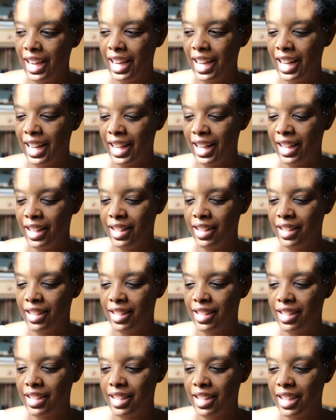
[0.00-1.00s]

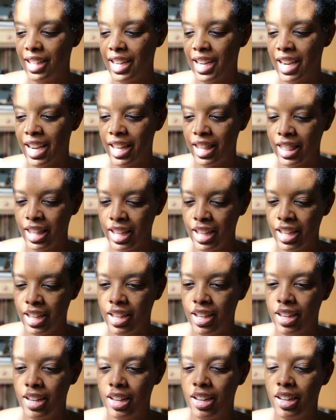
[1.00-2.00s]
and I
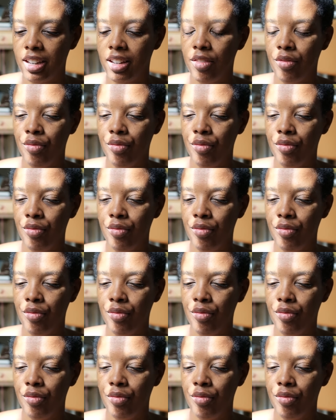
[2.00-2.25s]
think